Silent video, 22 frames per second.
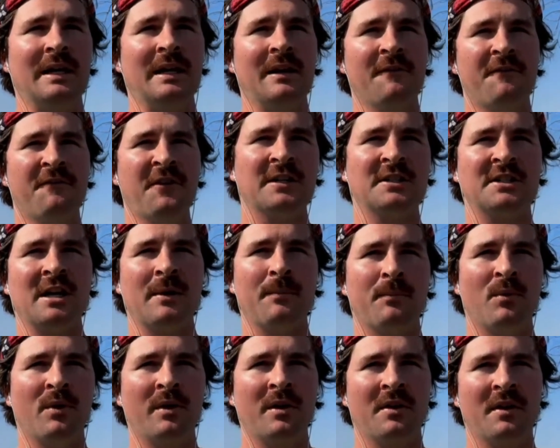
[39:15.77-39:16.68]
fix up
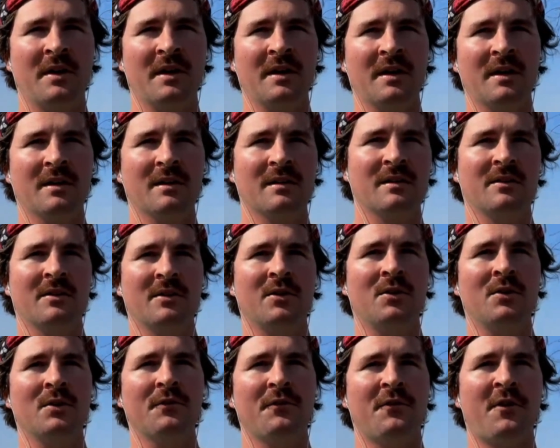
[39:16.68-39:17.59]
one of the
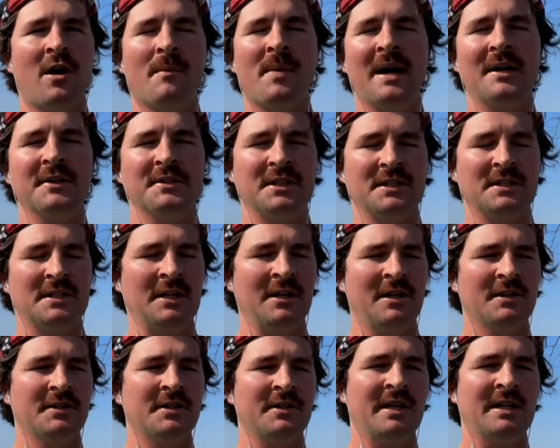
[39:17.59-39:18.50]
old farmhouses
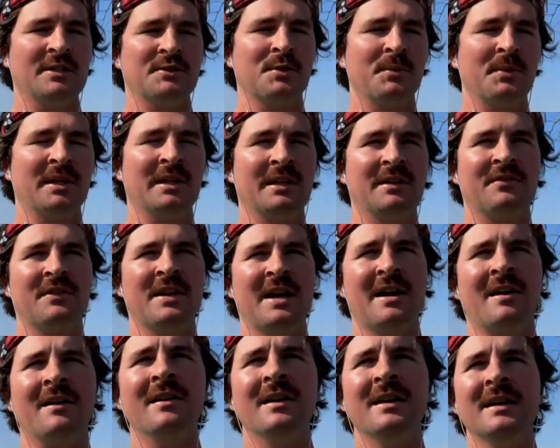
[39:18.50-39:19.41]
here. So that's where we live
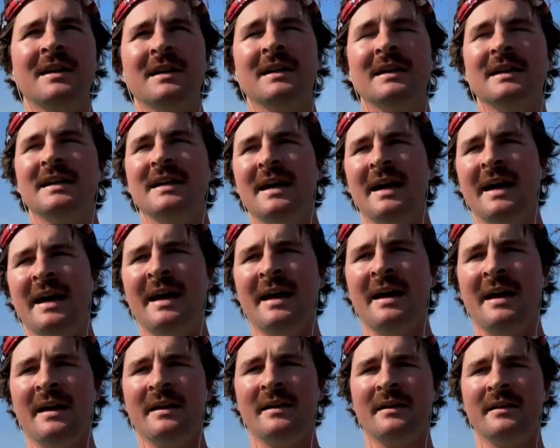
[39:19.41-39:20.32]
now.
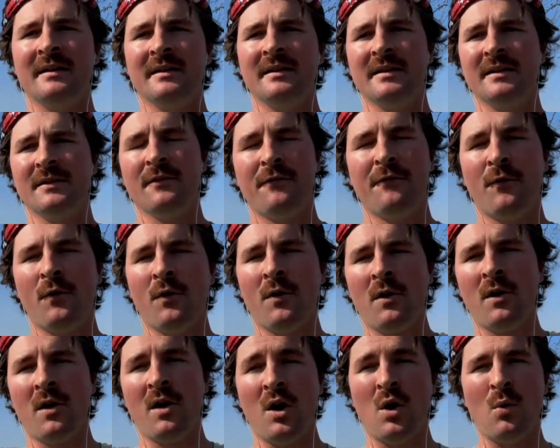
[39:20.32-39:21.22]
And
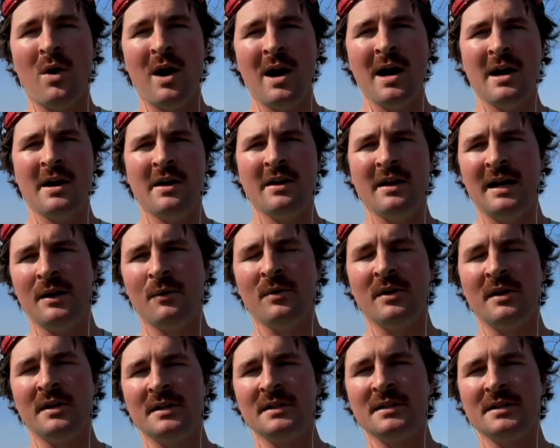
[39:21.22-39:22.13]
for a while, I
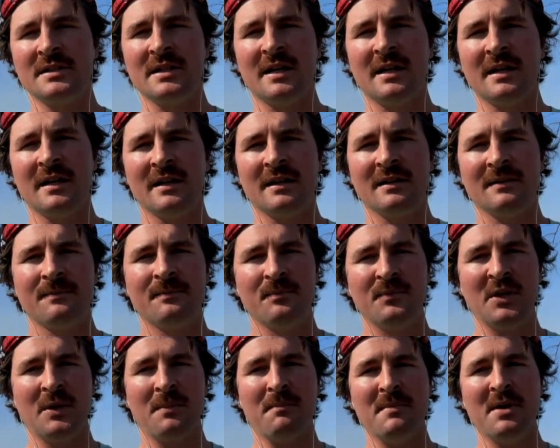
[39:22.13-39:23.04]
was
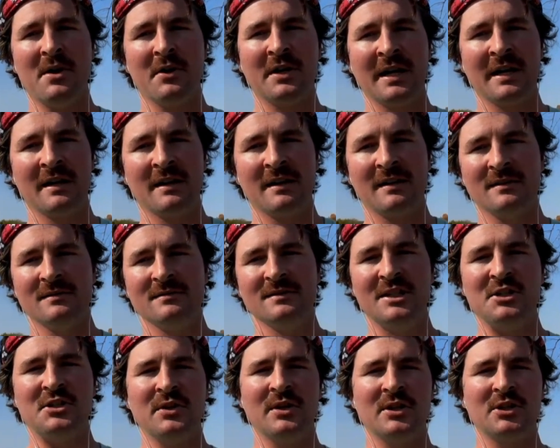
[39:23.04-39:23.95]
milking
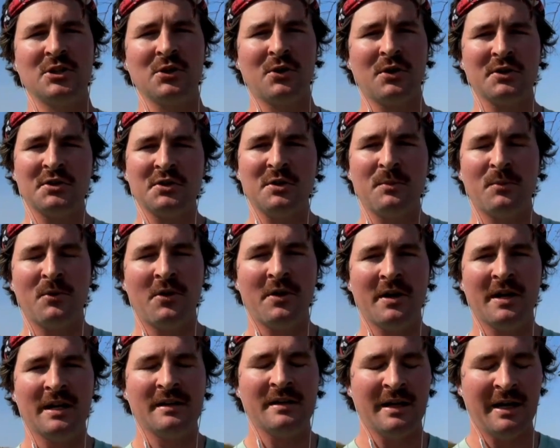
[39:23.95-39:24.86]
and doing chores in the
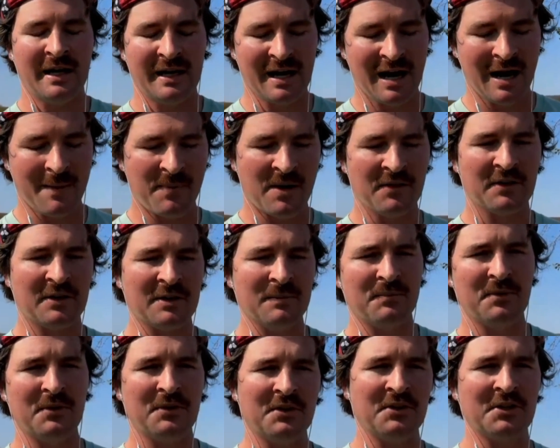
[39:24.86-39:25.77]
morning, and then I'd hop on the
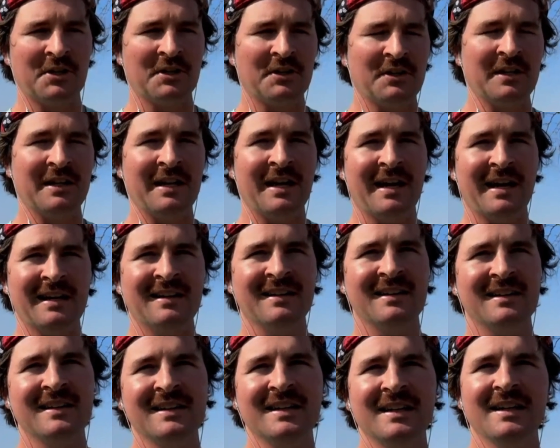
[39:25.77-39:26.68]
computer during the day,
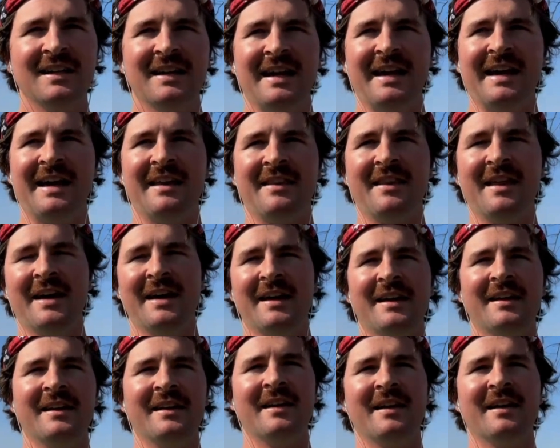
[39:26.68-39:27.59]
and
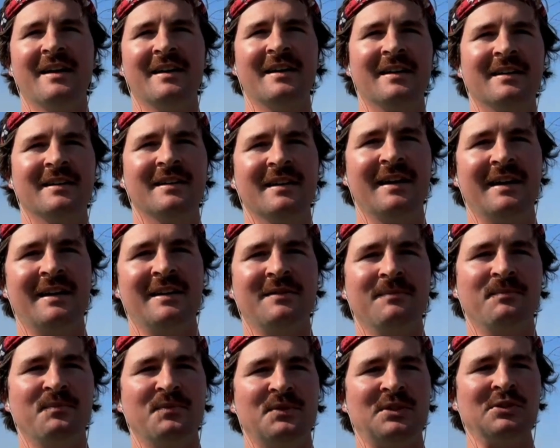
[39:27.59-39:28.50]
then and
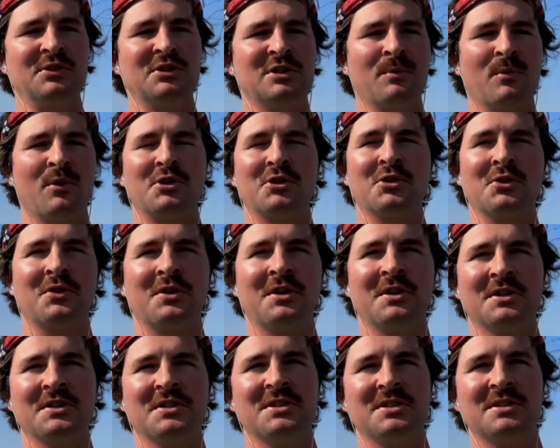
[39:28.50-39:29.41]
do some more
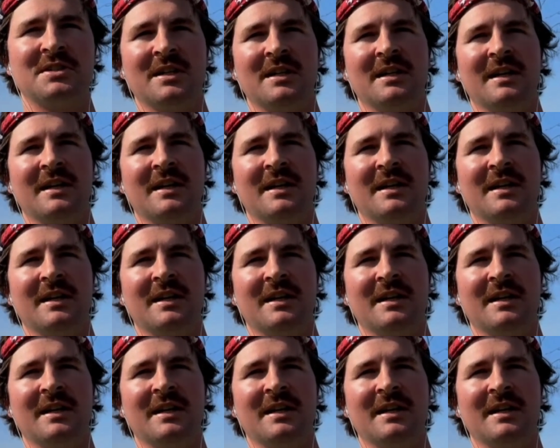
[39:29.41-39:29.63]
chores